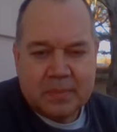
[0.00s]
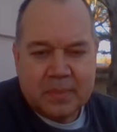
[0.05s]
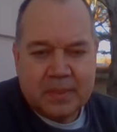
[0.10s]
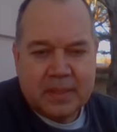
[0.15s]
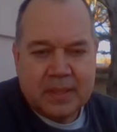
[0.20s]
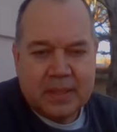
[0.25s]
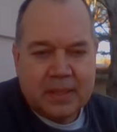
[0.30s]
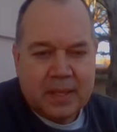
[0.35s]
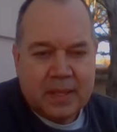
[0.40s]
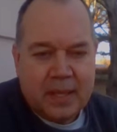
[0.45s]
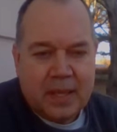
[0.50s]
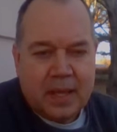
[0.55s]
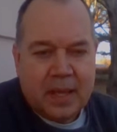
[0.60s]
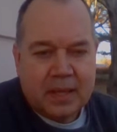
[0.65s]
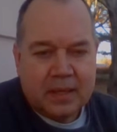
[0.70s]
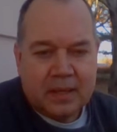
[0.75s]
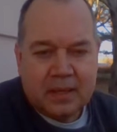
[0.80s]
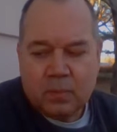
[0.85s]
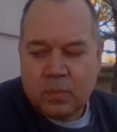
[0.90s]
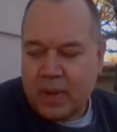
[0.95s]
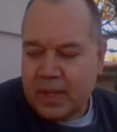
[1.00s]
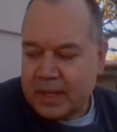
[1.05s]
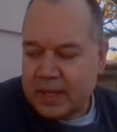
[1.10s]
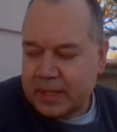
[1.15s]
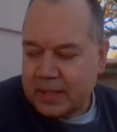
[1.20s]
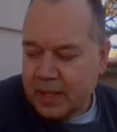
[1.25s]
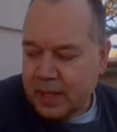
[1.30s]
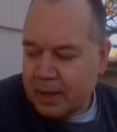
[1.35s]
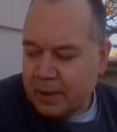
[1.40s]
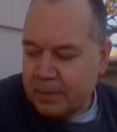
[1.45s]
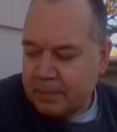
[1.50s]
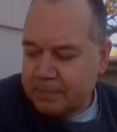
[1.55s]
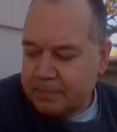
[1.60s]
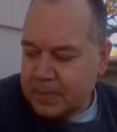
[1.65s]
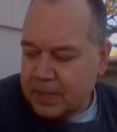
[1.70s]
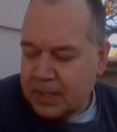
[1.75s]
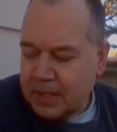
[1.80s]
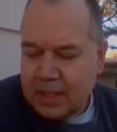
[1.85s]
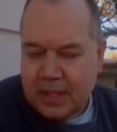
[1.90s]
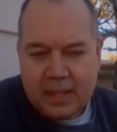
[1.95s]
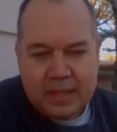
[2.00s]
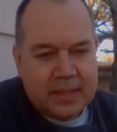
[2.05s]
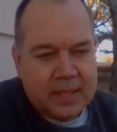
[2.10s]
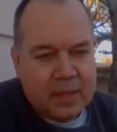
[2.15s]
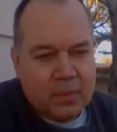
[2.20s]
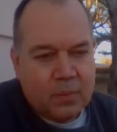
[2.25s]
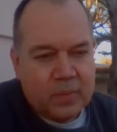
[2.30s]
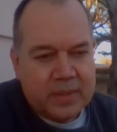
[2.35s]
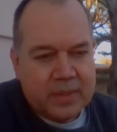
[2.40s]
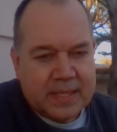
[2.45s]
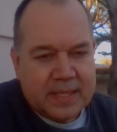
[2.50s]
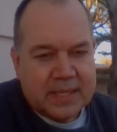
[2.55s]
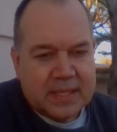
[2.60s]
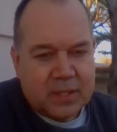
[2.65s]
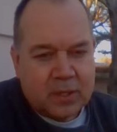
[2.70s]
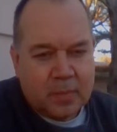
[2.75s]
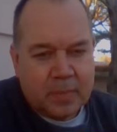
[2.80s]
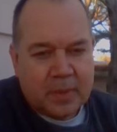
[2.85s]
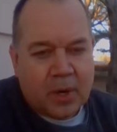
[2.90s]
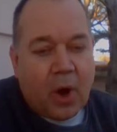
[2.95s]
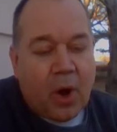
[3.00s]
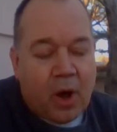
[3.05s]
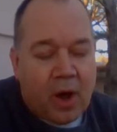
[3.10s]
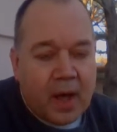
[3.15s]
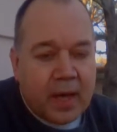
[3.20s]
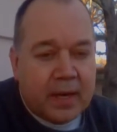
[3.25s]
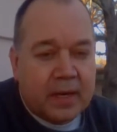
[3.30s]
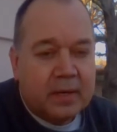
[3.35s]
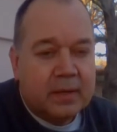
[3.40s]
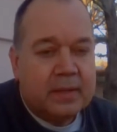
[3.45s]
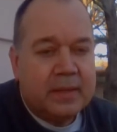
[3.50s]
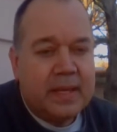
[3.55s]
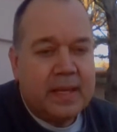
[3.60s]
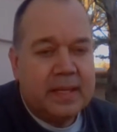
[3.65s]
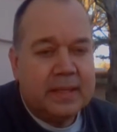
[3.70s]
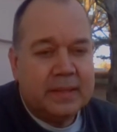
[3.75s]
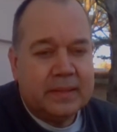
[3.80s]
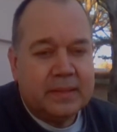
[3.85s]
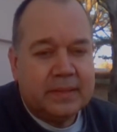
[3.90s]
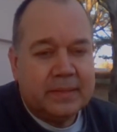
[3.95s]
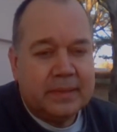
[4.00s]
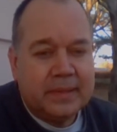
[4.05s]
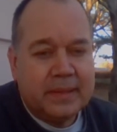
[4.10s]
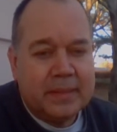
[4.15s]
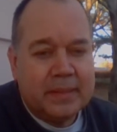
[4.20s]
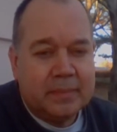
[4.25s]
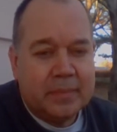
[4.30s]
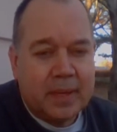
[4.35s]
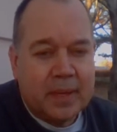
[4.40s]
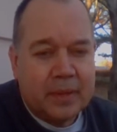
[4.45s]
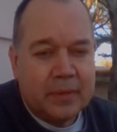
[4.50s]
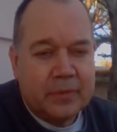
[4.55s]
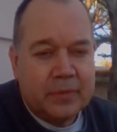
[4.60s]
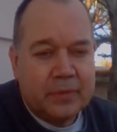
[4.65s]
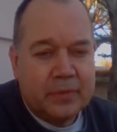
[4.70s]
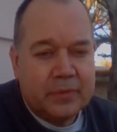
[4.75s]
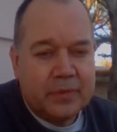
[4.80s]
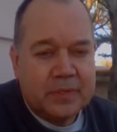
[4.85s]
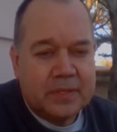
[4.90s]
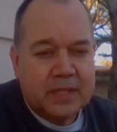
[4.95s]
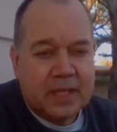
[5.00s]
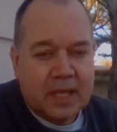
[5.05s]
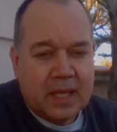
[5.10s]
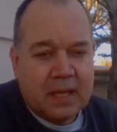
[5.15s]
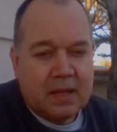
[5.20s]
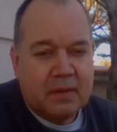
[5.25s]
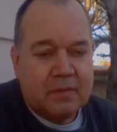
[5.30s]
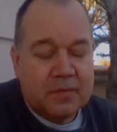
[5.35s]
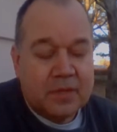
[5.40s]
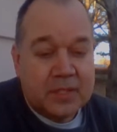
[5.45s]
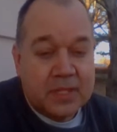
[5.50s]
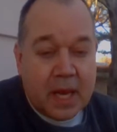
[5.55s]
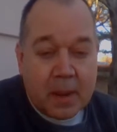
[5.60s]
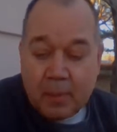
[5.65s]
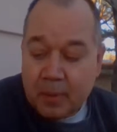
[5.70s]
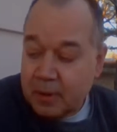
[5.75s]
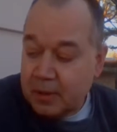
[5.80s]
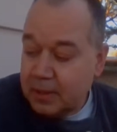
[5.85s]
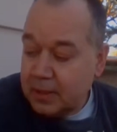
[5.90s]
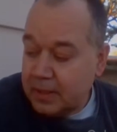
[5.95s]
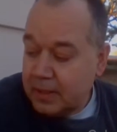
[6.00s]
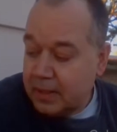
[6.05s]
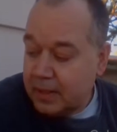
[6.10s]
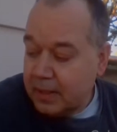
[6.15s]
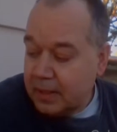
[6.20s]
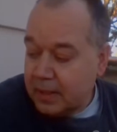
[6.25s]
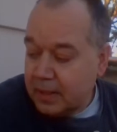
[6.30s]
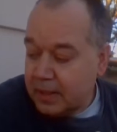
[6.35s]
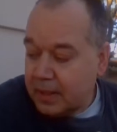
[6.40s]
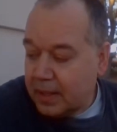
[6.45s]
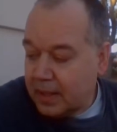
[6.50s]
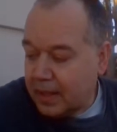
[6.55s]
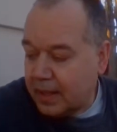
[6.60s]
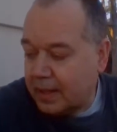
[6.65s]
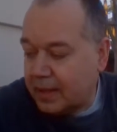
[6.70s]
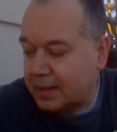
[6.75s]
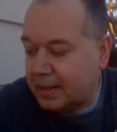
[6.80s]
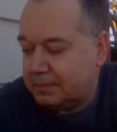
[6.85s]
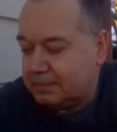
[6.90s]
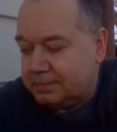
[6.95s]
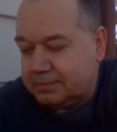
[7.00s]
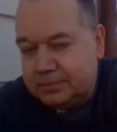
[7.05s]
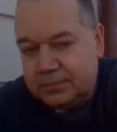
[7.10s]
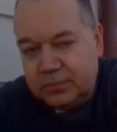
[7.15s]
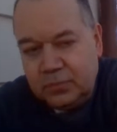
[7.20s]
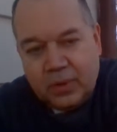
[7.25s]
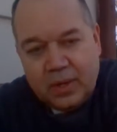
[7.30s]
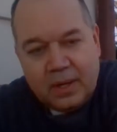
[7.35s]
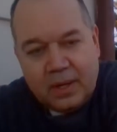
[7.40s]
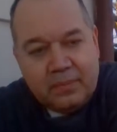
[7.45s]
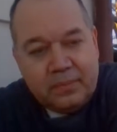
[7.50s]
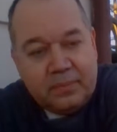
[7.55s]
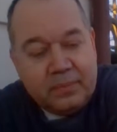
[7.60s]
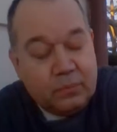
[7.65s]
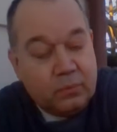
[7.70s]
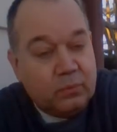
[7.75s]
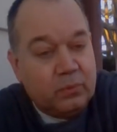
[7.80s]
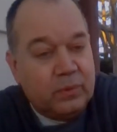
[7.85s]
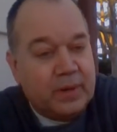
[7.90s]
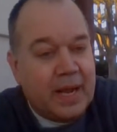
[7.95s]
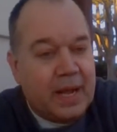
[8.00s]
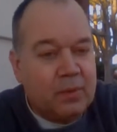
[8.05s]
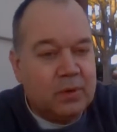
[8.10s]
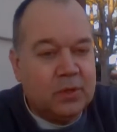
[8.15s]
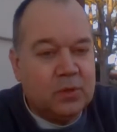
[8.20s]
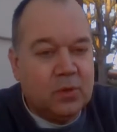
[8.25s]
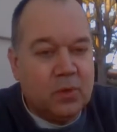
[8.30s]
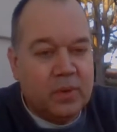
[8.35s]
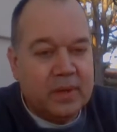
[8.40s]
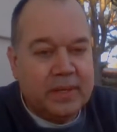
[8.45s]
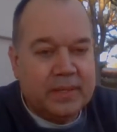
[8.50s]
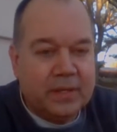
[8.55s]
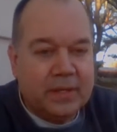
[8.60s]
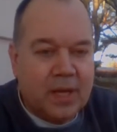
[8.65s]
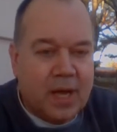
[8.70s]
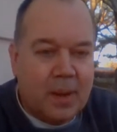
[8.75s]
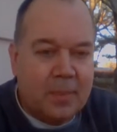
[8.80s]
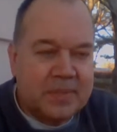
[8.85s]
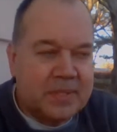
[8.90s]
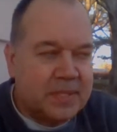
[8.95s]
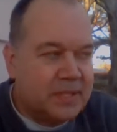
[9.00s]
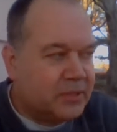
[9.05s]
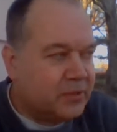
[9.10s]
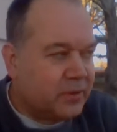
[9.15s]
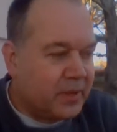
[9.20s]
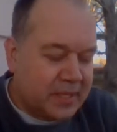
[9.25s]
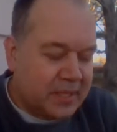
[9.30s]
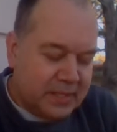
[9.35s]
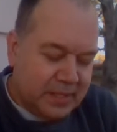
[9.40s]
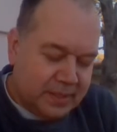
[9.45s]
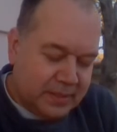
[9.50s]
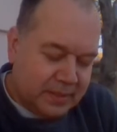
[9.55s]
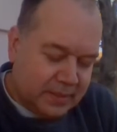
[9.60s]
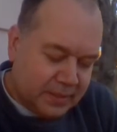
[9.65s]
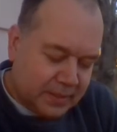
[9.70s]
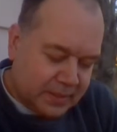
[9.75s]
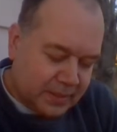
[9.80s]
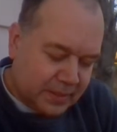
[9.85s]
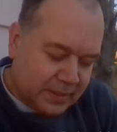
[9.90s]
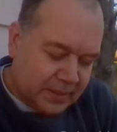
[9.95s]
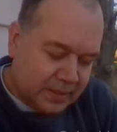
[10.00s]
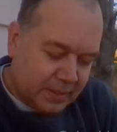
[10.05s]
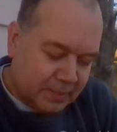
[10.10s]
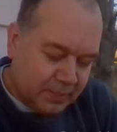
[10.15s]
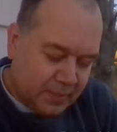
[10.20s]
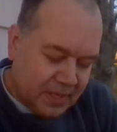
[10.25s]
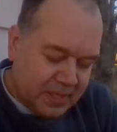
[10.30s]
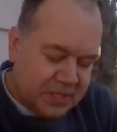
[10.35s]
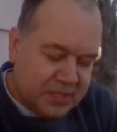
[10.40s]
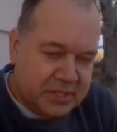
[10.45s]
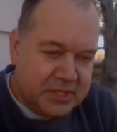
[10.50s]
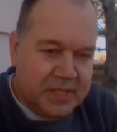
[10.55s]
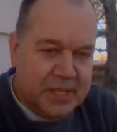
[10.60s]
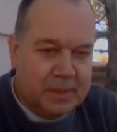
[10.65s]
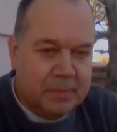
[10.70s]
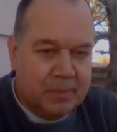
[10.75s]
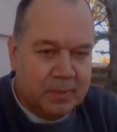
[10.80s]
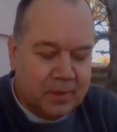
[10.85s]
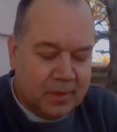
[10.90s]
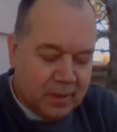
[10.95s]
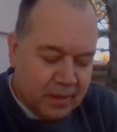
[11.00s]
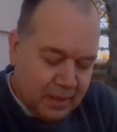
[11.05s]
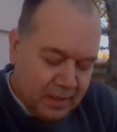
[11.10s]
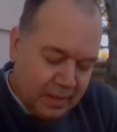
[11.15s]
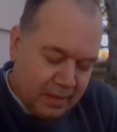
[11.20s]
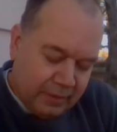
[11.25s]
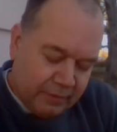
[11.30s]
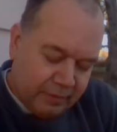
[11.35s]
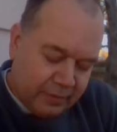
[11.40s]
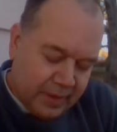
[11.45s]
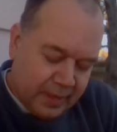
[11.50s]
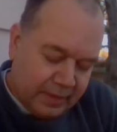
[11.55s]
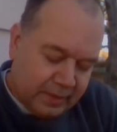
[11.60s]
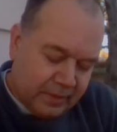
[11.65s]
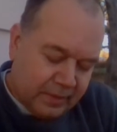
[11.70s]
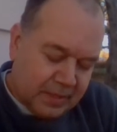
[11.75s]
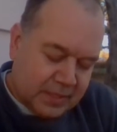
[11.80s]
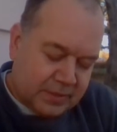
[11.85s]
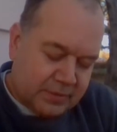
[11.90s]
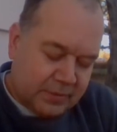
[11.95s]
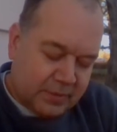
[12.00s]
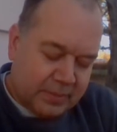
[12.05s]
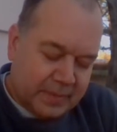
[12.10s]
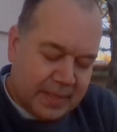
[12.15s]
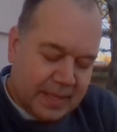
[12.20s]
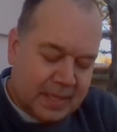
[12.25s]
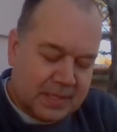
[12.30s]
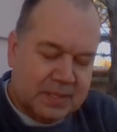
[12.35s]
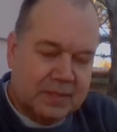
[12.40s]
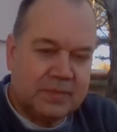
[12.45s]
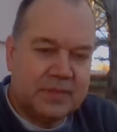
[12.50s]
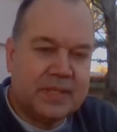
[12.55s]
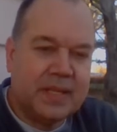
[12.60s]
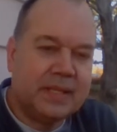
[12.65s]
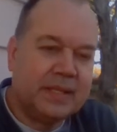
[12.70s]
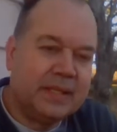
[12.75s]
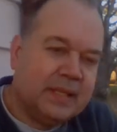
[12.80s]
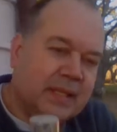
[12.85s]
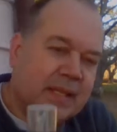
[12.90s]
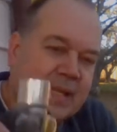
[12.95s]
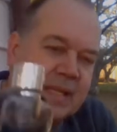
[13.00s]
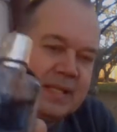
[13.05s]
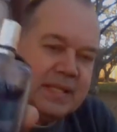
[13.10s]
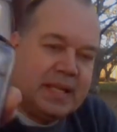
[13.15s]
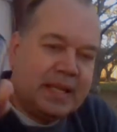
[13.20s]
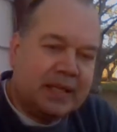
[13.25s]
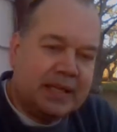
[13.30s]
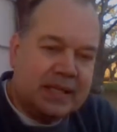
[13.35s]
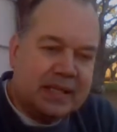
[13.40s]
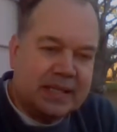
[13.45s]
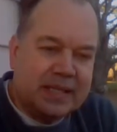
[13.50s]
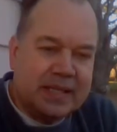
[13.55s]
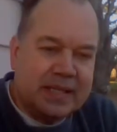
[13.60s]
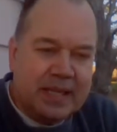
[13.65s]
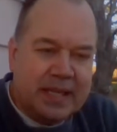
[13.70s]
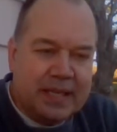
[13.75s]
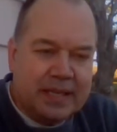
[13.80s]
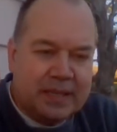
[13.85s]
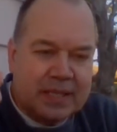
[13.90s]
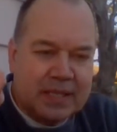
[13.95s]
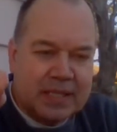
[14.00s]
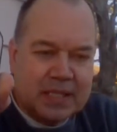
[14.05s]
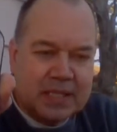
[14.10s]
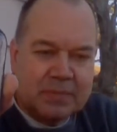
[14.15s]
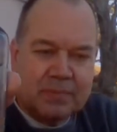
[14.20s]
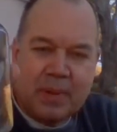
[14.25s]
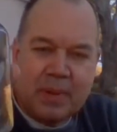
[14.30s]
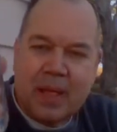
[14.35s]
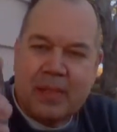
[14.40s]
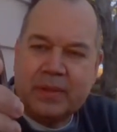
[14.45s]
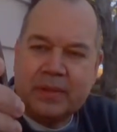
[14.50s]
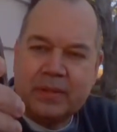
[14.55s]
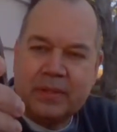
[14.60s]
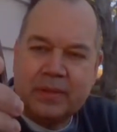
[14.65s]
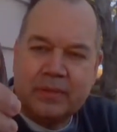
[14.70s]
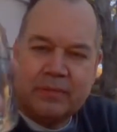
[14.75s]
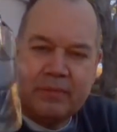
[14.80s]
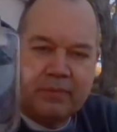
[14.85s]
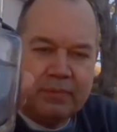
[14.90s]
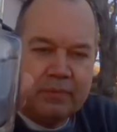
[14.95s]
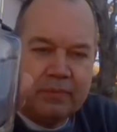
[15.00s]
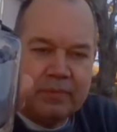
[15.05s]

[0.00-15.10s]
to be a good way to go then when it gets a little bit hotter in the months of summer uh, well now we're going in the opposite direction this is a much cheaper fragrance from the house of Zegna. Zegna z this is i think the